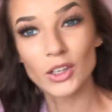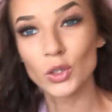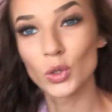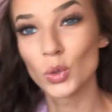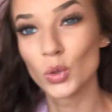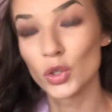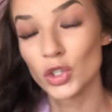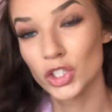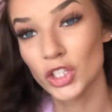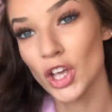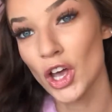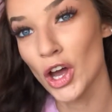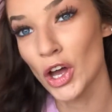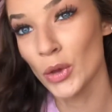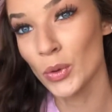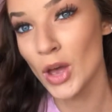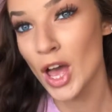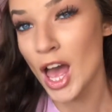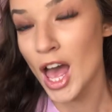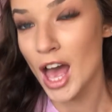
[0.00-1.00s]

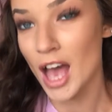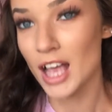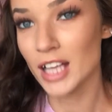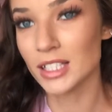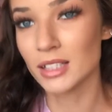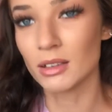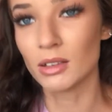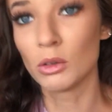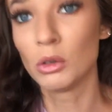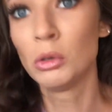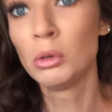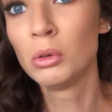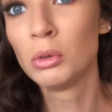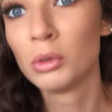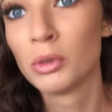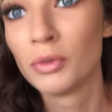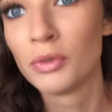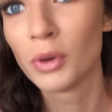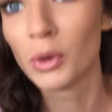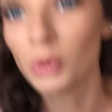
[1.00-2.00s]
also, as
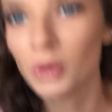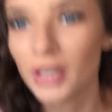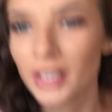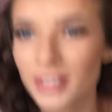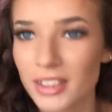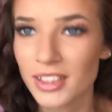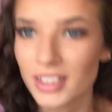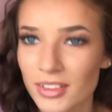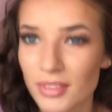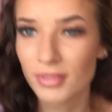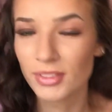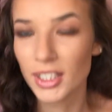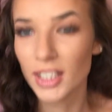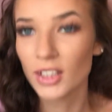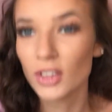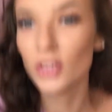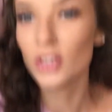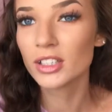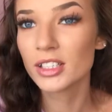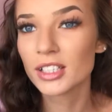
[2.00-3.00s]
didn't
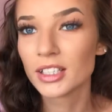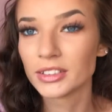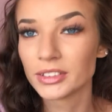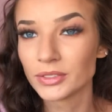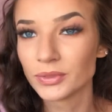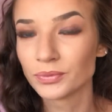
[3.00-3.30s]
realise.